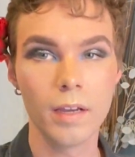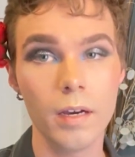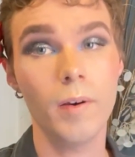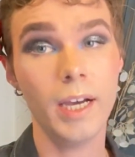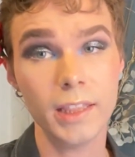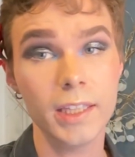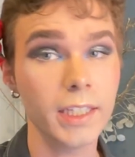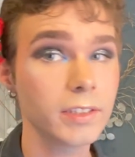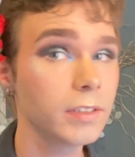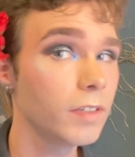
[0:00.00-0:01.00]
Alright, I think
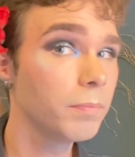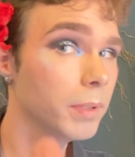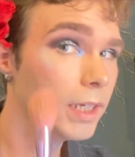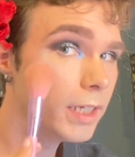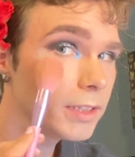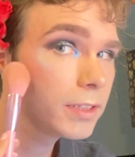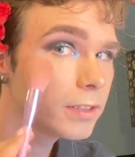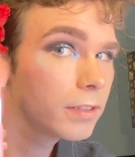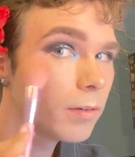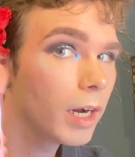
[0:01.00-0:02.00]
that's enough blush.
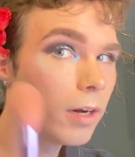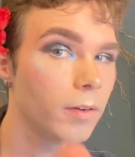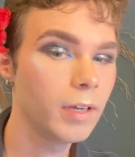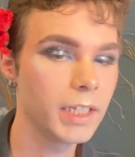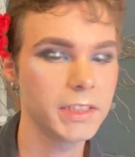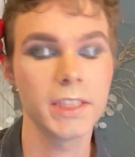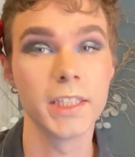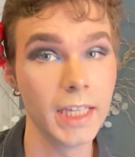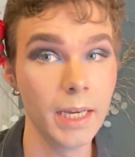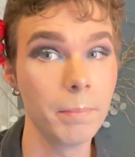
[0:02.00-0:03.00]
Well, I
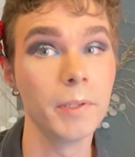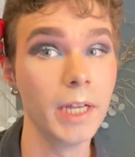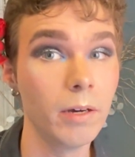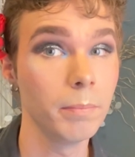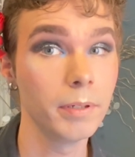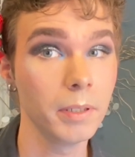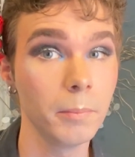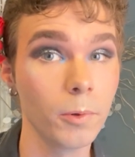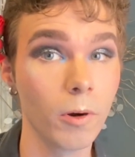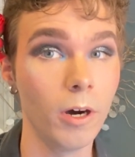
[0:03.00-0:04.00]
said that, but now I'm putting
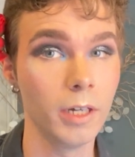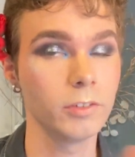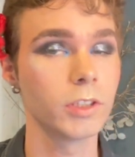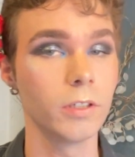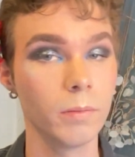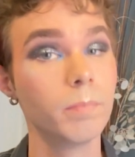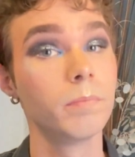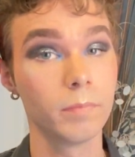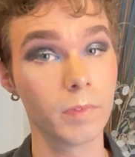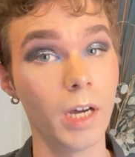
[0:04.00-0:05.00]
more on, so
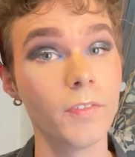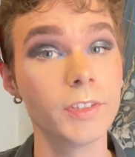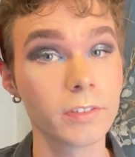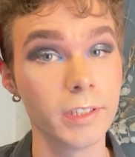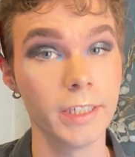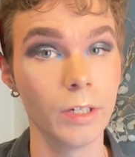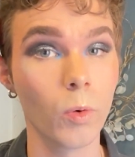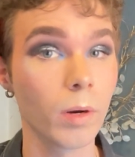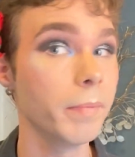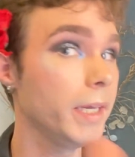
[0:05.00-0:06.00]
obviously
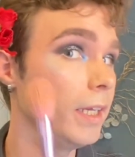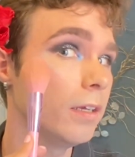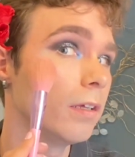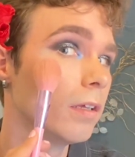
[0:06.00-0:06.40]
ignore me.